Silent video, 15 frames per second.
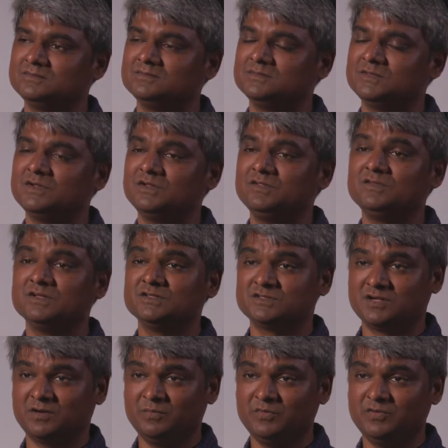the research
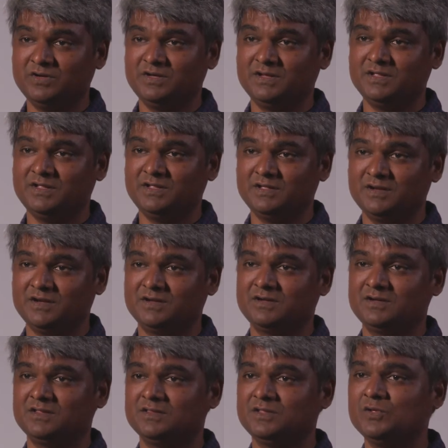community here
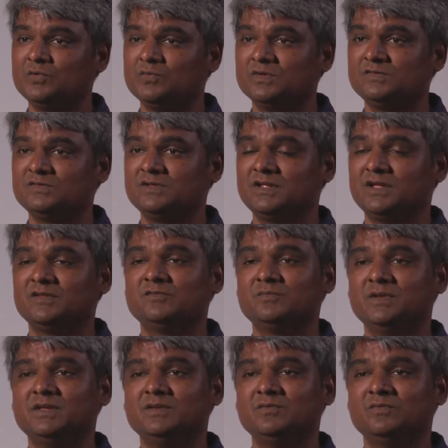at the university has
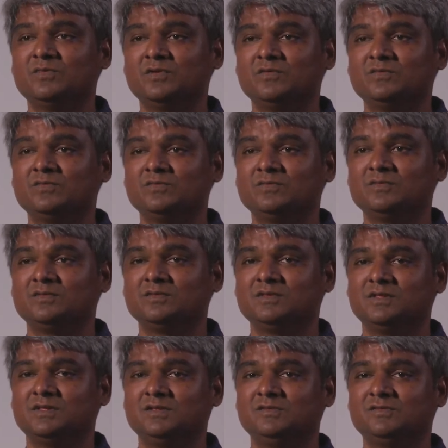been one of
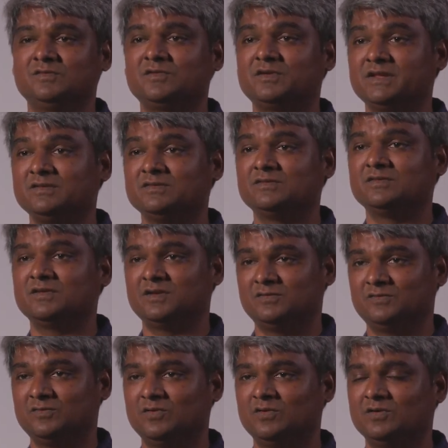the strengths I
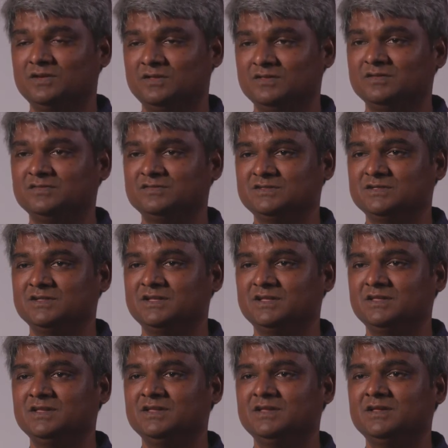saw in this
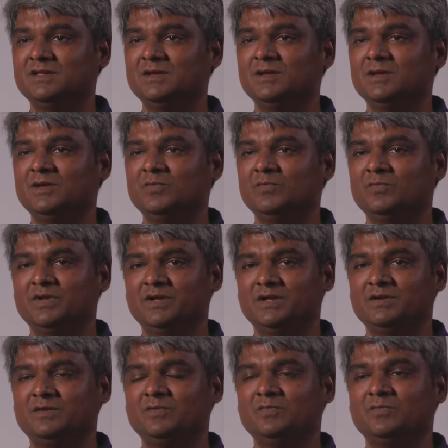journey,
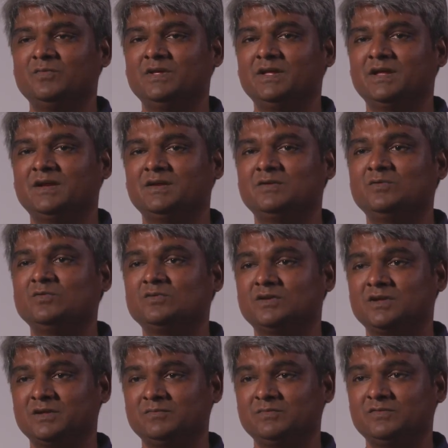where we had good
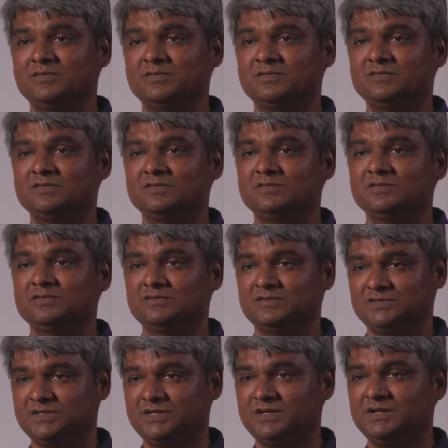times
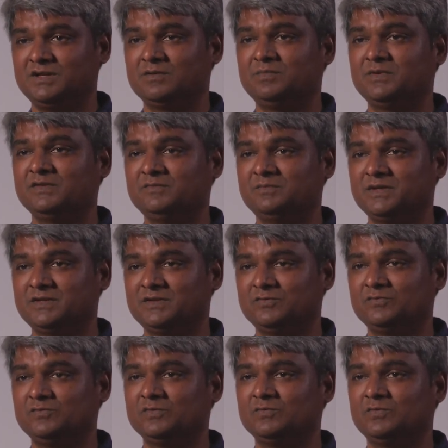sharing our
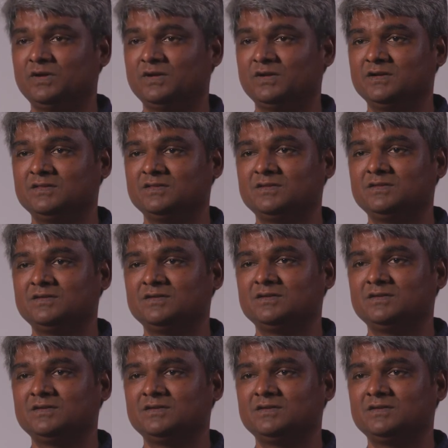perspectives with one another,